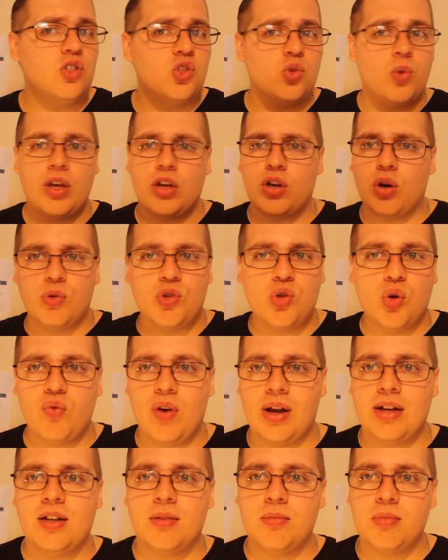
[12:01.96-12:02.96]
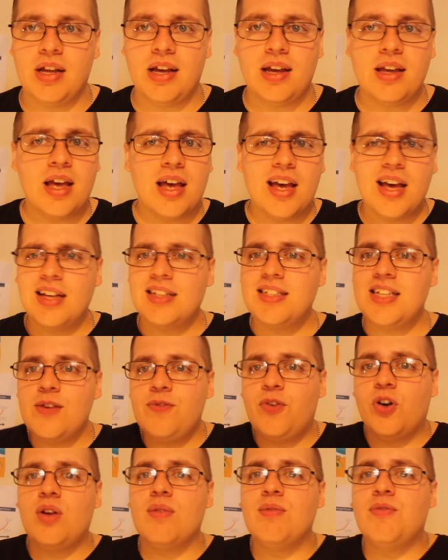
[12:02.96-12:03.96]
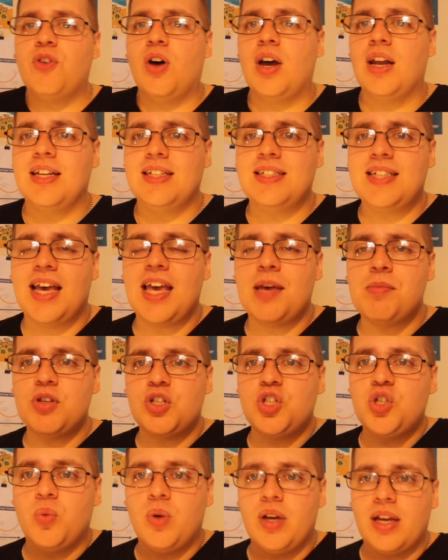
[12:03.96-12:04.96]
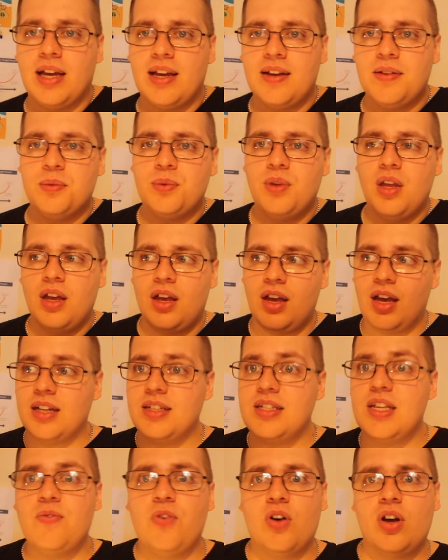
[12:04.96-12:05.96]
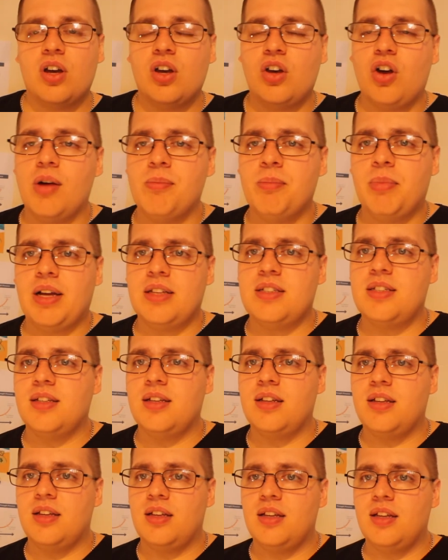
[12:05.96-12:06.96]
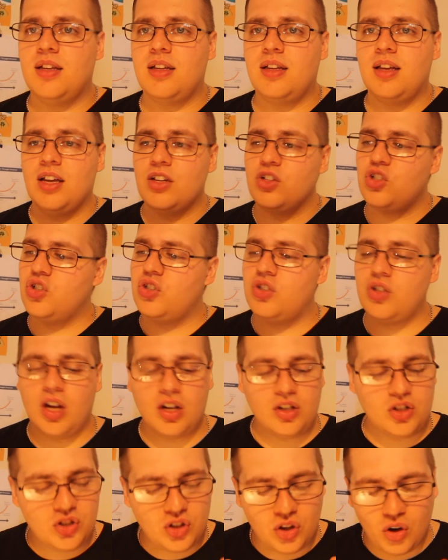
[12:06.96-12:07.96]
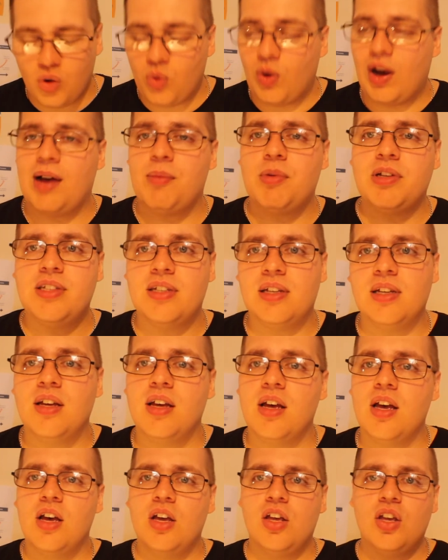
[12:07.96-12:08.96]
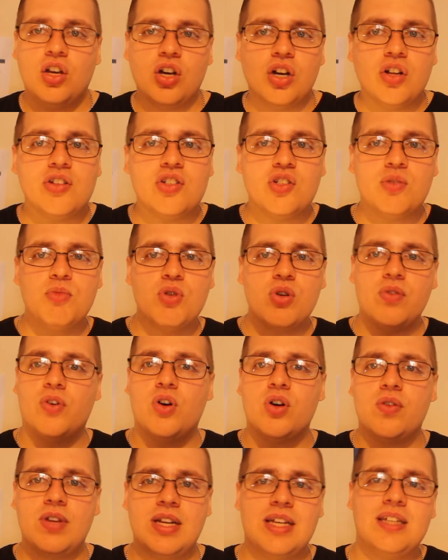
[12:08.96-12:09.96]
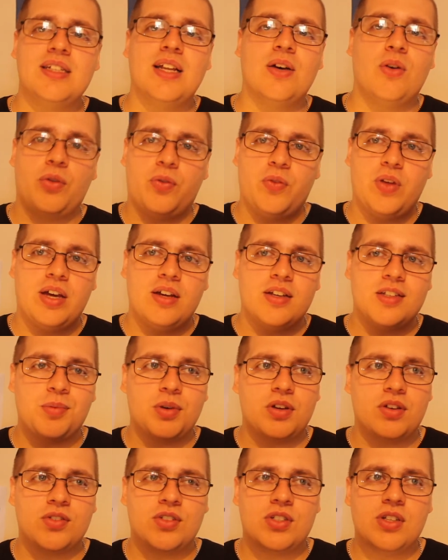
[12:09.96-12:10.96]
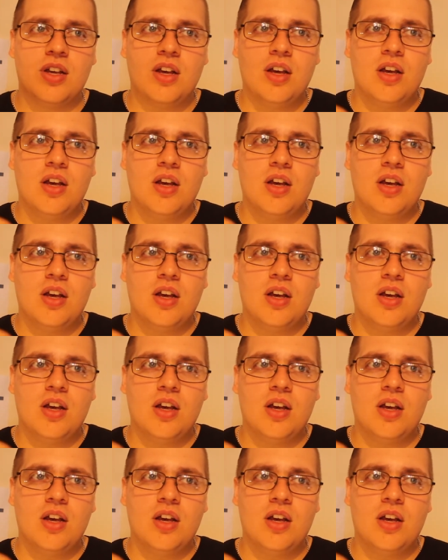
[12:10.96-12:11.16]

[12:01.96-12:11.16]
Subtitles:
Sweet. Go to a random day, see if I can find the same issue again, and see if I can combat it, and I just go ham at it. You got to smooth over these little things because